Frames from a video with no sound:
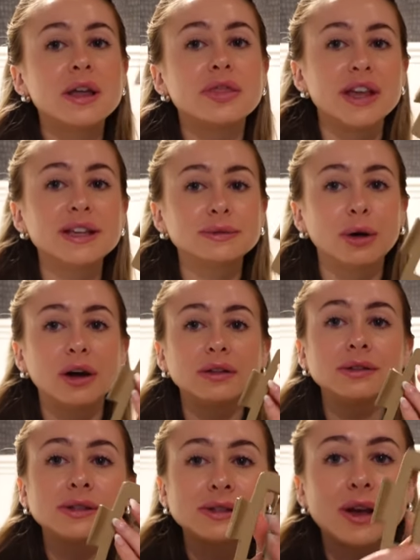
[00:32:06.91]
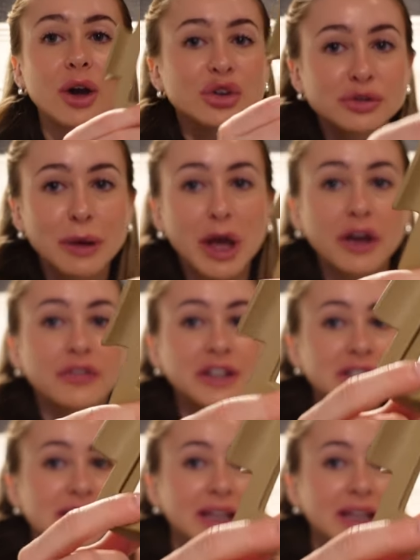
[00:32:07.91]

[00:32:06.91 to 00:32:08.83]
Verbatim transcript: These ones are just perfect.